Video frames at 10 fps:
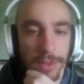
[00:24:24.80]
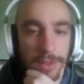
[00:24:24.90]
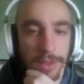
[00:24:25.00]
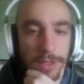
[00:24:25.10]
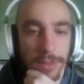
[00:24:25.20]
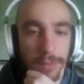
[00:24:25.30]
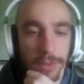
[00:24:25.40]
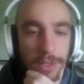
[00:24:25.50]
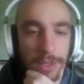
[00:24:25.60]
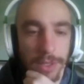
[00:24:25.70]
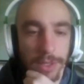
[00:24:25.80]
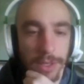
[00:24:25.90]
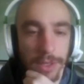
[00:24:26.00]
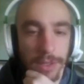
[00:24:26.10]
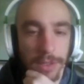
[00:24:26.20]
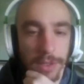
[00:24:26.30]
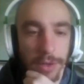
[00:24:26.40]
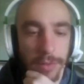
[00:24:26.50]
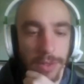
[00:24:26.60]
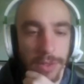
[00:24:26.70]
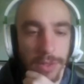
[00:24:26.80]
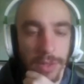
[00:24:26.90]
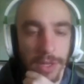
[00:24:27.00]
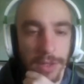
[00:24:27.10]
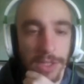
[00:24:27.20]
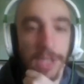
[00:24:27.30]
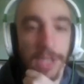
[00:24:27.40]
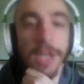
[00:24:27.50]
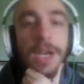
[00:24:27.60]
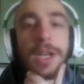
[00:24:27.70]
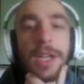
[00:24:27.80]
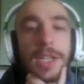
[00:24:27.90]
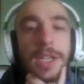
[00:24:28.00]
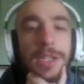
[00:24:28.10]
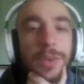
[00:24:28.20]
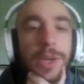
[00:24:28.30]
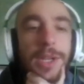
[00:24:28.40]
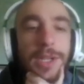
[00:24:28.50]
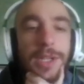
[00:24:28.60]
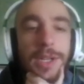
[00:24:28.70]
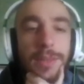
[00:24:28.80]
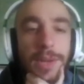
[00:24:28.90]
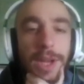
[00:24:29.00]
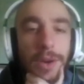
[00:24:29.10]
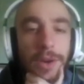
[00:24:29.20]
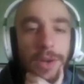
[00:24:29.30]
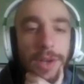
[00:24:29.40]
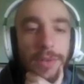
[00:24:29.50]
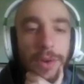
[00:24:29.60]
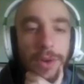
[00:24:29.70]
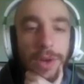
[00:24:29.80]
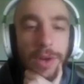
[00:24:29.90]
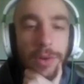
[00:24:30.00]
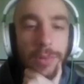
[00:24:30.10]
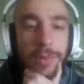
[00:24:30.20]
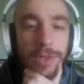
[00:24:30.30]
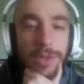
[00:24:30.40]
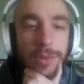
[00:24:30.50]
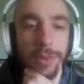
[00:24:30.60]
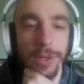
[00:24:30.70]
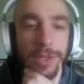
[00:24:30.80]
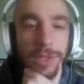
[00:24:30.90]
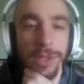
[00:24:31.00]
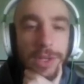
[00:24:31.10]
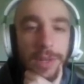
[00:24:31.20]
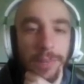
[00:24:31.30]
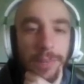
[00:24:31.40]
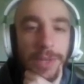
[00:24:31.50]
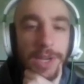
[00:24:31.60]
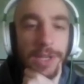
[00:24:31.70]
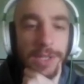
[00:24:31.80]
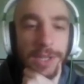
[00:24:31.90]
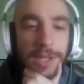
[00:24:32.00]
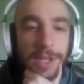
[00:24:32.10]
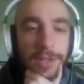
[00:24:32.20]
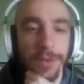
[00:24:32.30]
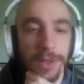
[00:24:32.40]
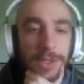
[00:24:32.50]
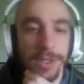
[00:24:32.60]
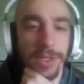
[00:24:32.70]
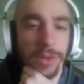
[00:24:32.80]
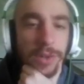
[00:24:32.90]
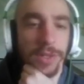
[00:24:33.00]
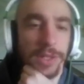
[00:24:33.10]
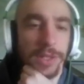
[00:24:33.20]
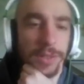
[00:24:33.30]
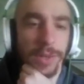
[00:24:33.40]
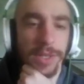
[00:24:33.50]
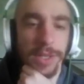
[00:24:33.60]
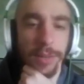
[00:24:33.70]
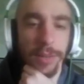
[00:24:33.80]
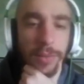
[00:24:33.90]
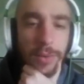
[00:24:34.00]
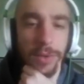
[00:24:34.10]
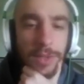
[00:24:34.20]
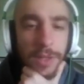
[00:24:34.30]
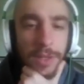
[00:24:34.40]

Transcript: desperately clung to the hope that this would end, and I guess in a way it did, but how could I have known how hopeless it all was? I had started to feel as disoriented as when I sleepwalked.